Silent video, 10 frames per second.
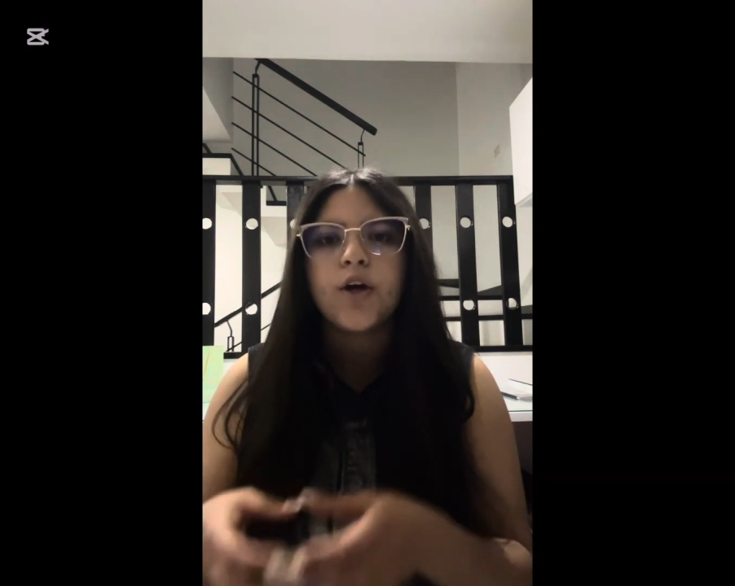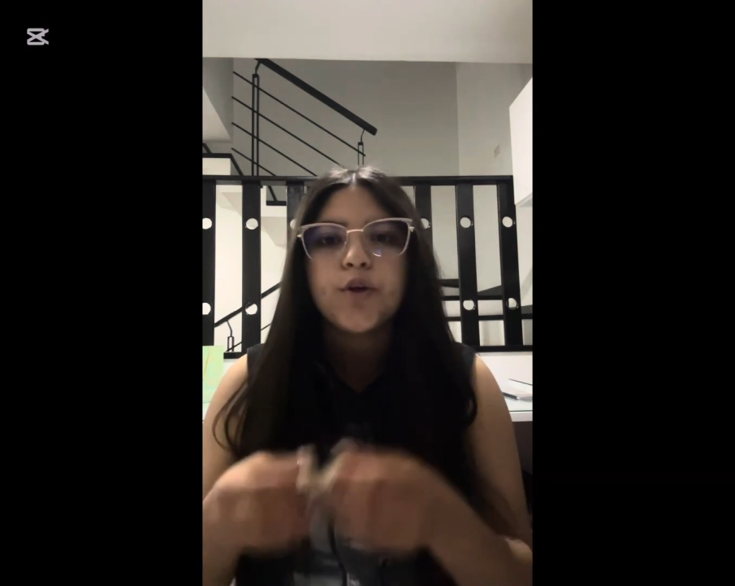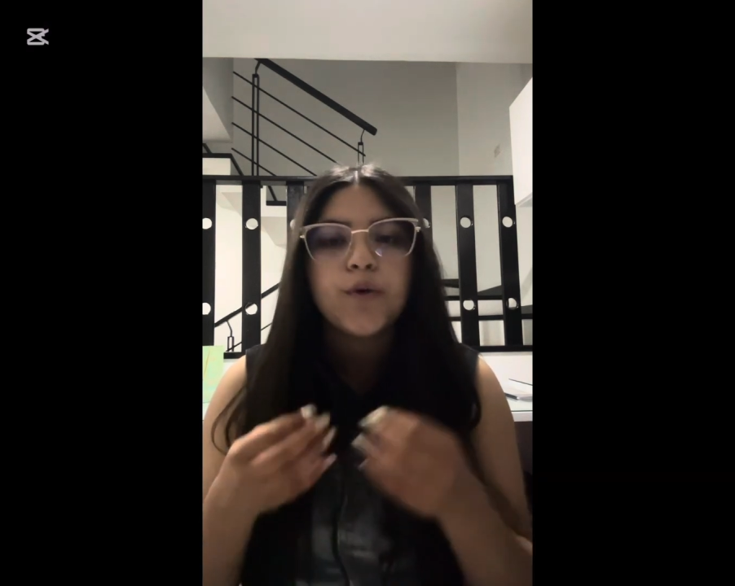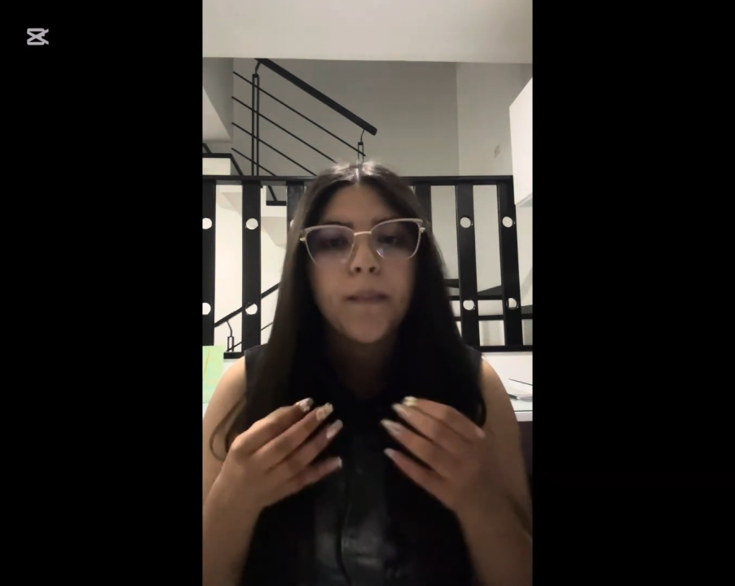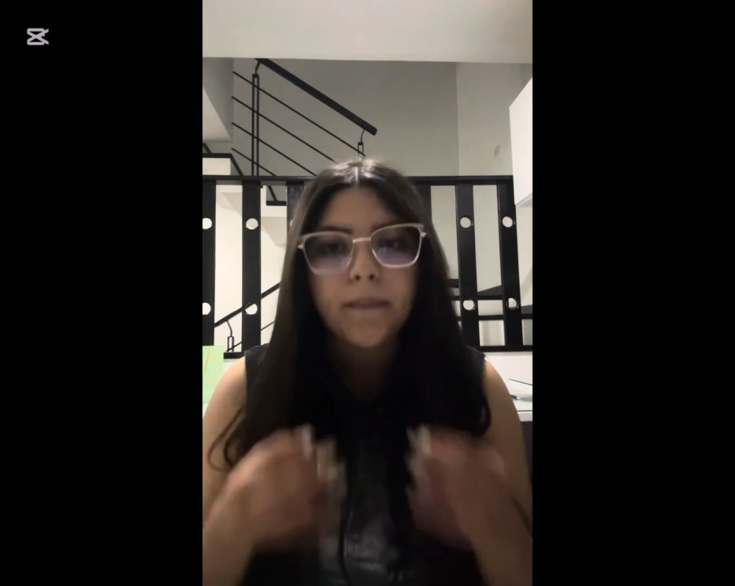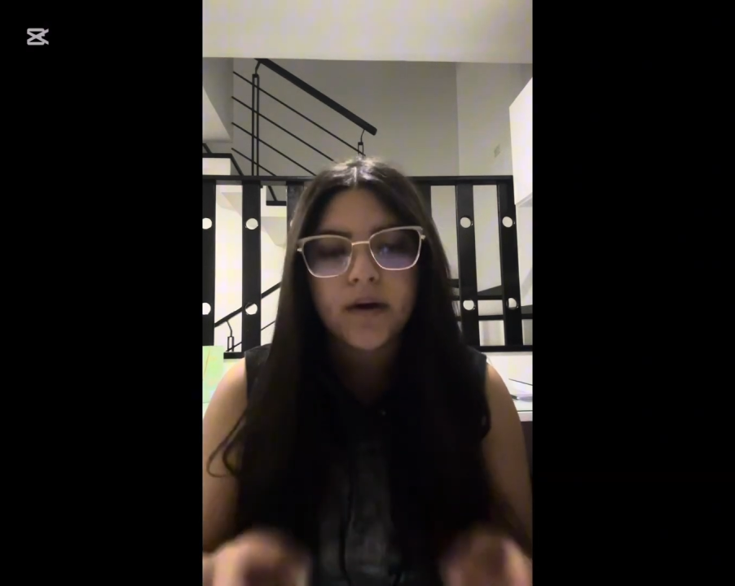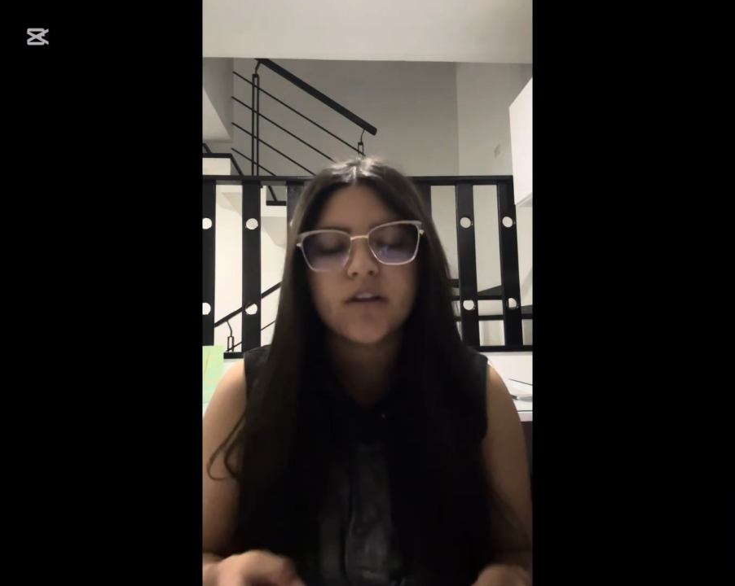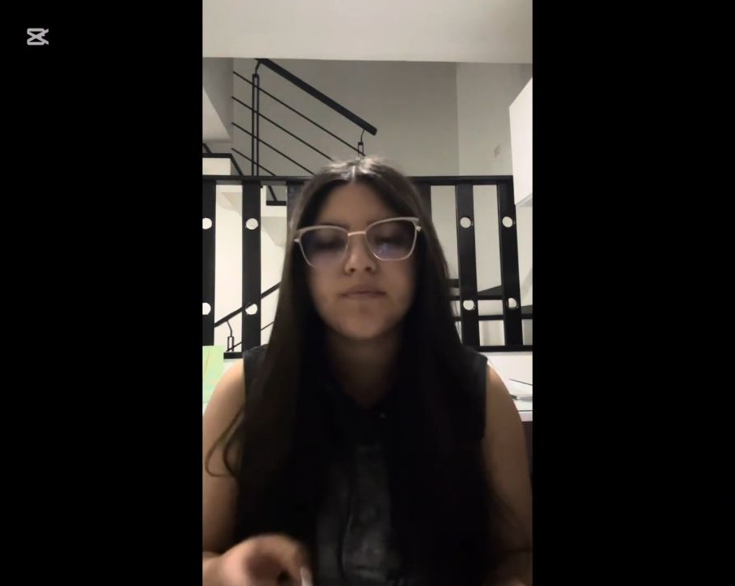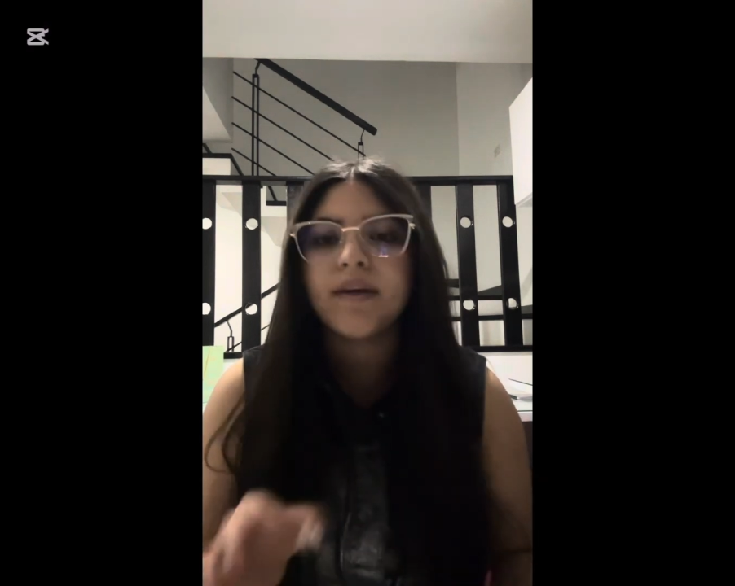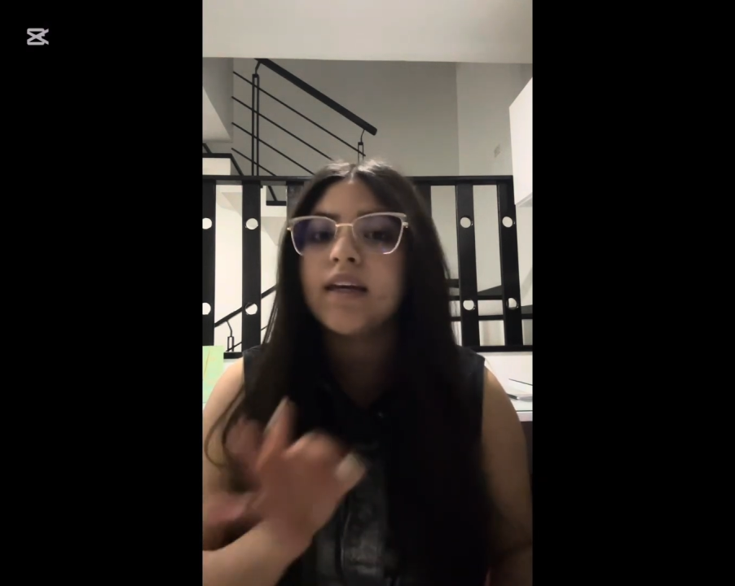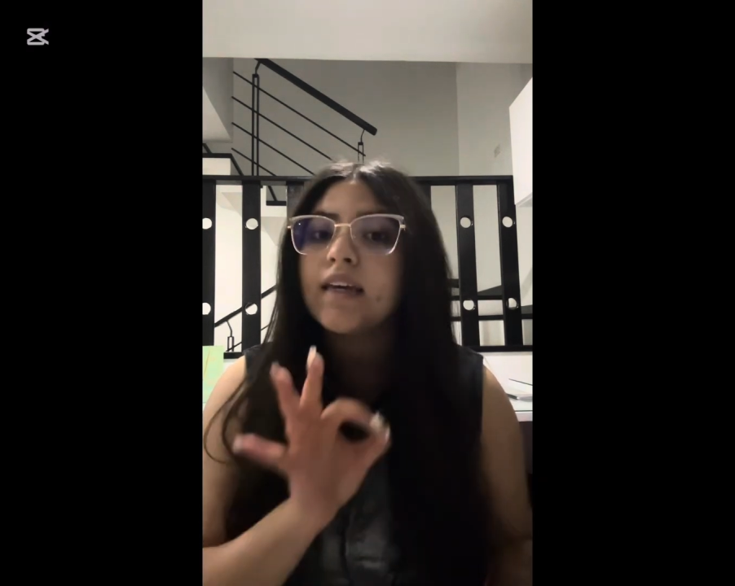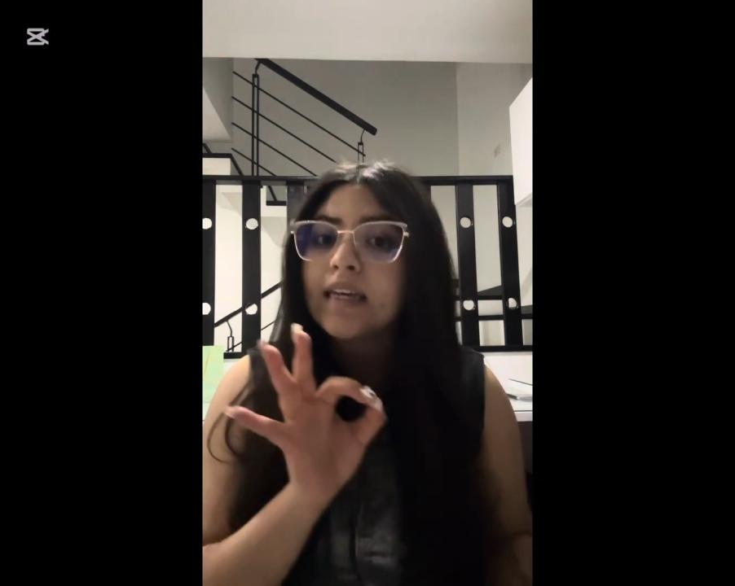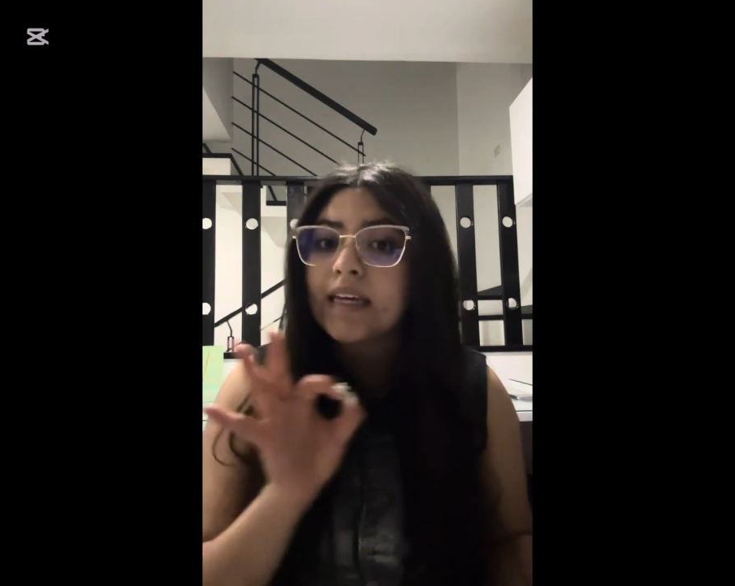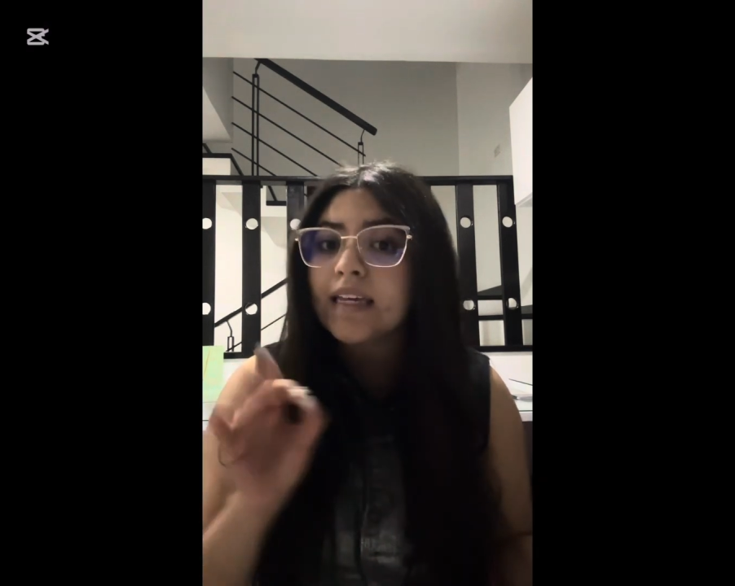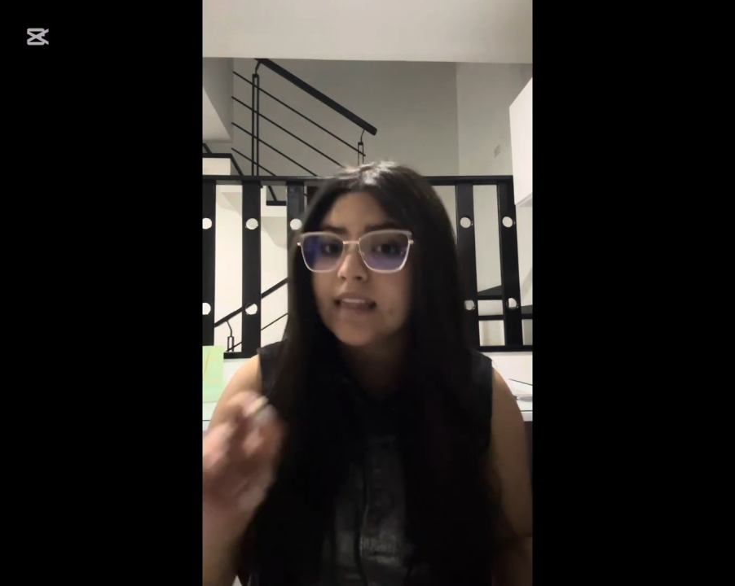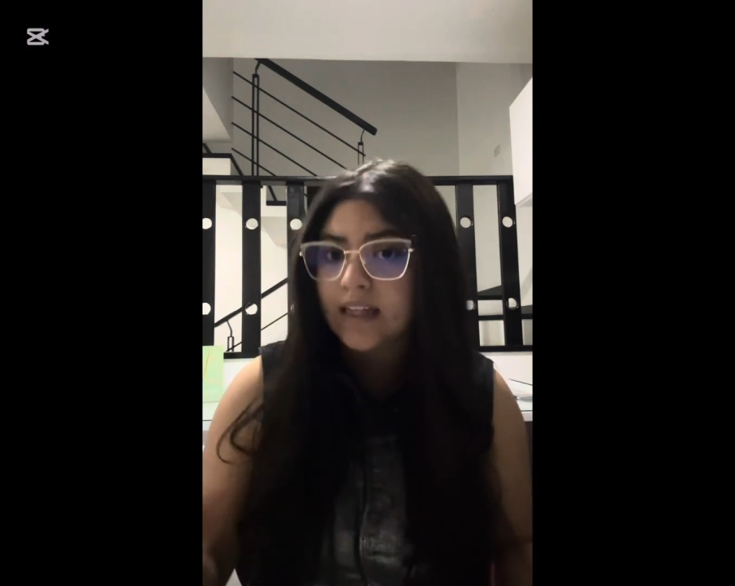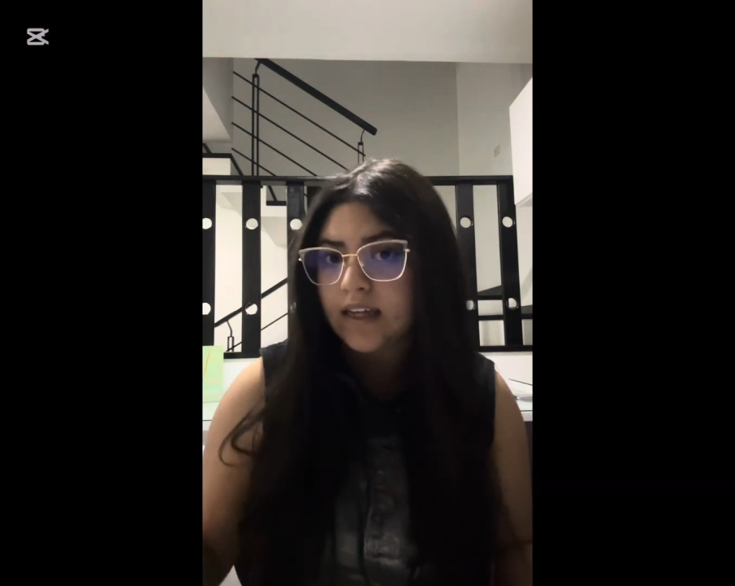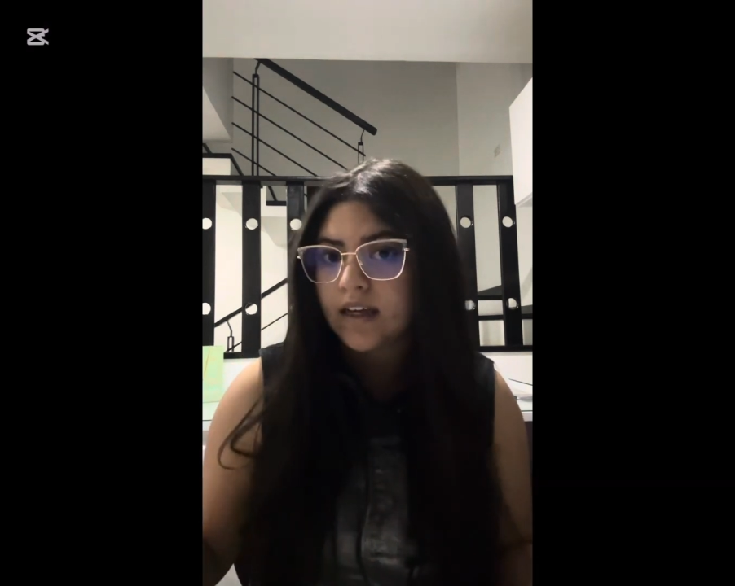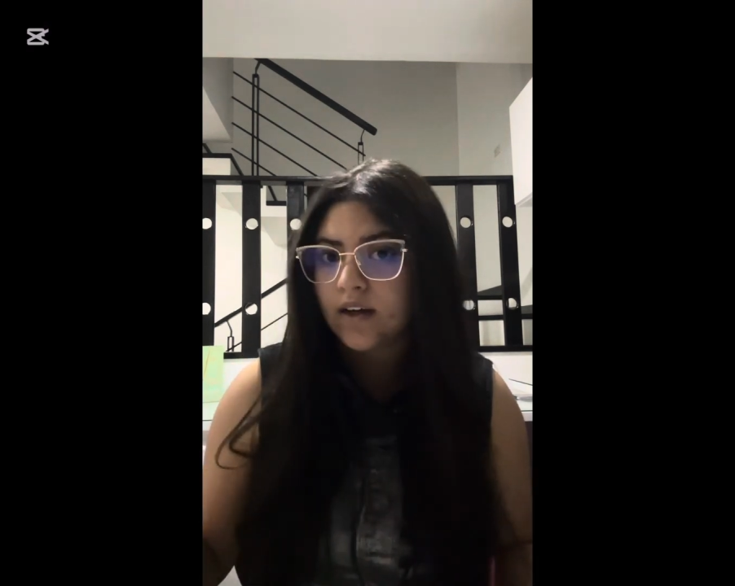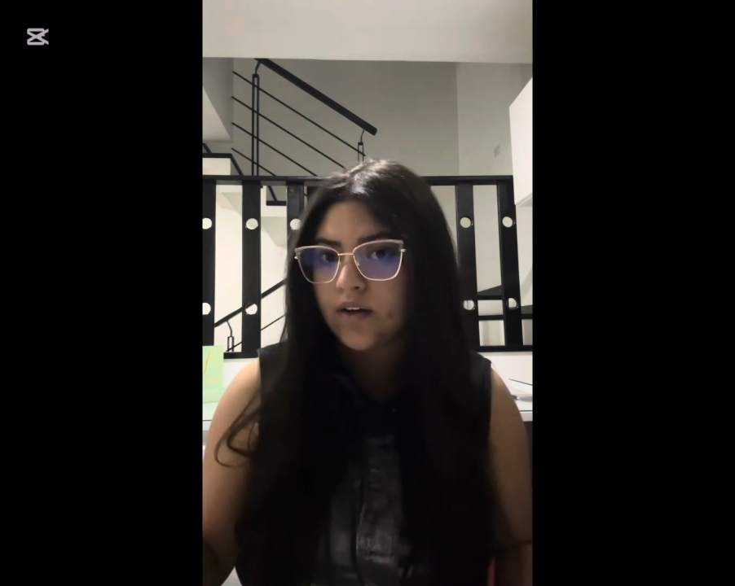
You must be kidding,